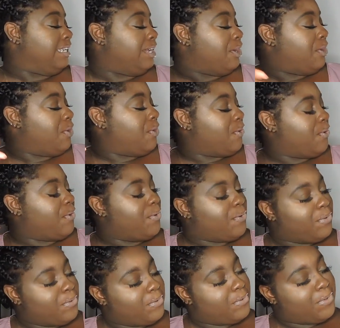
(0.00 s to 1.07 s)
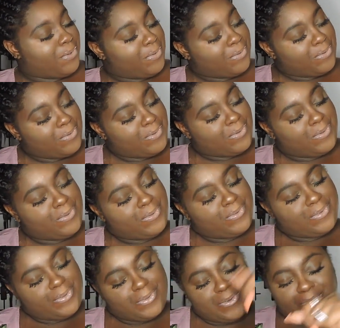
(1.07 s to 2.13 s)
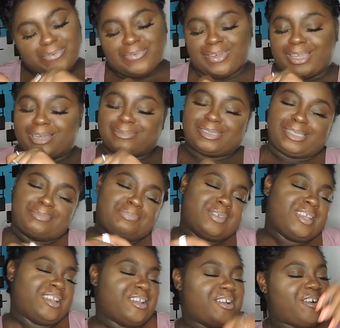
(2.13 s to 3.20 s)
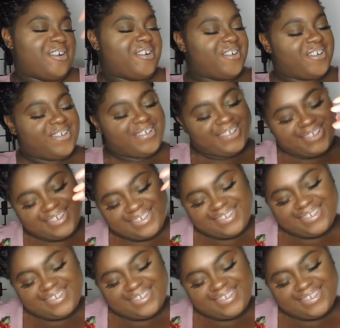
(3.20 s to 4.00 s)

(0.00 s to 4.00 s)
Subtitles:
on, what I'm sipping on.